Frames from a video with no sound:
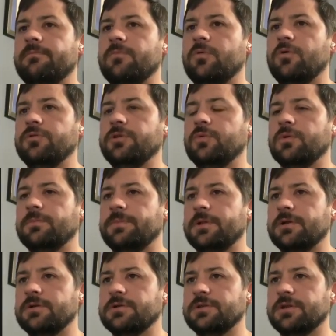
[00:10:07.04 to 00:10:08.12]
Only one
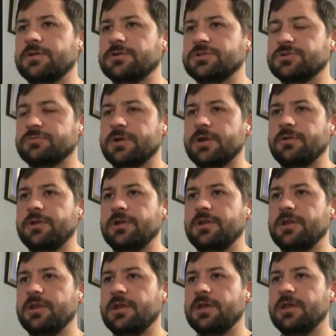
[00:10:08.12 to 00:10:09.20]
player. They are surrounded
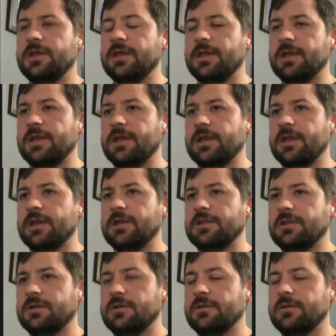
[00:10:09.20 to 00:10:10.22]
and